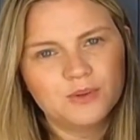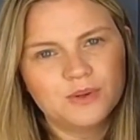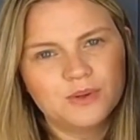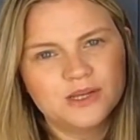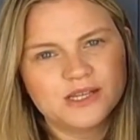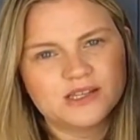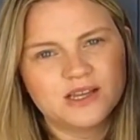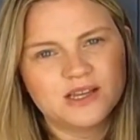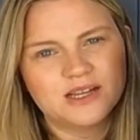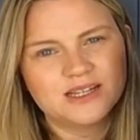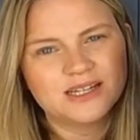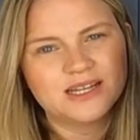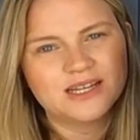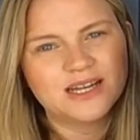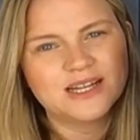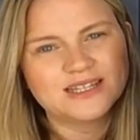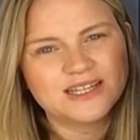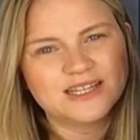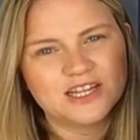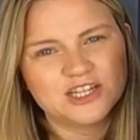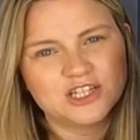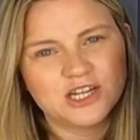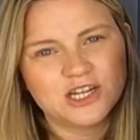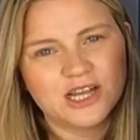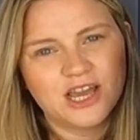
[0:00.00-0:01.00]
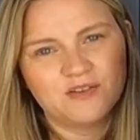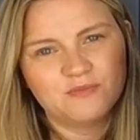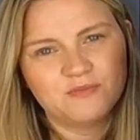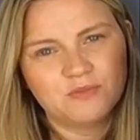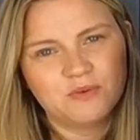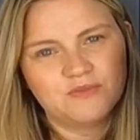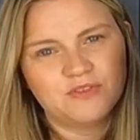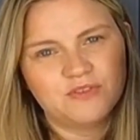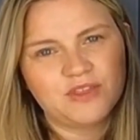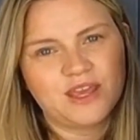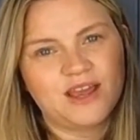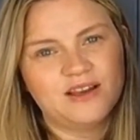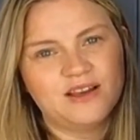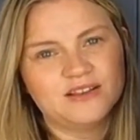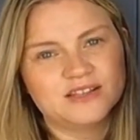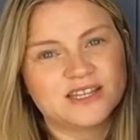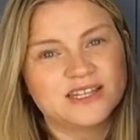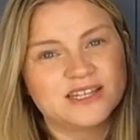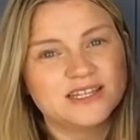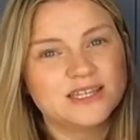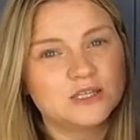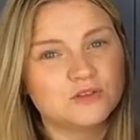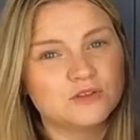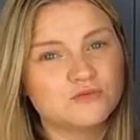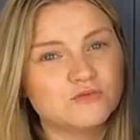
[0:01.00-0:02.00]
and we decided let's actually have one for the house
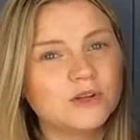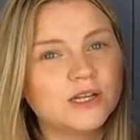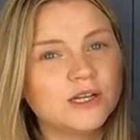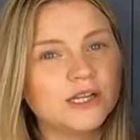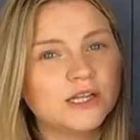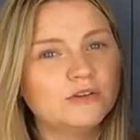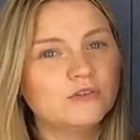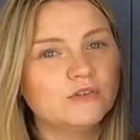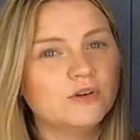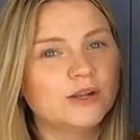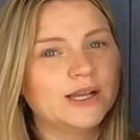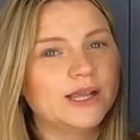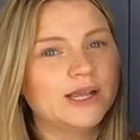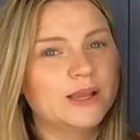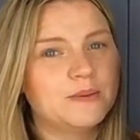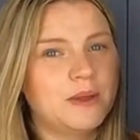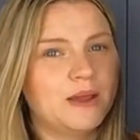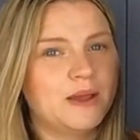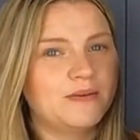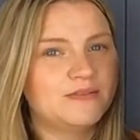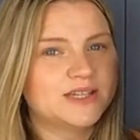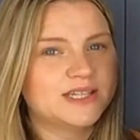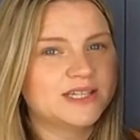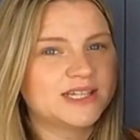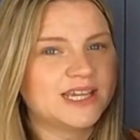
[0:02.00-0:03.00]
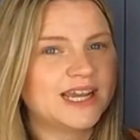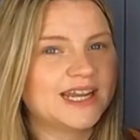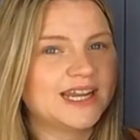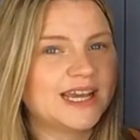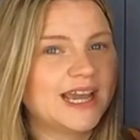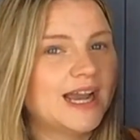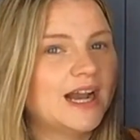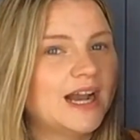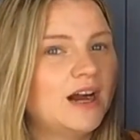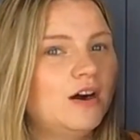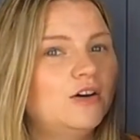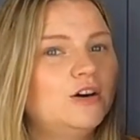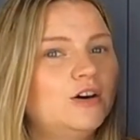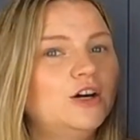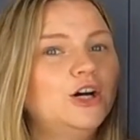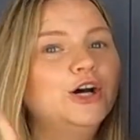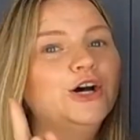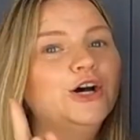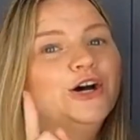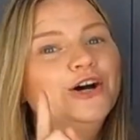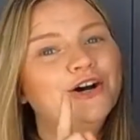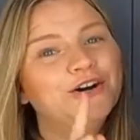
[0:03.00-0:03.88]
because it's really annoying him having to get it out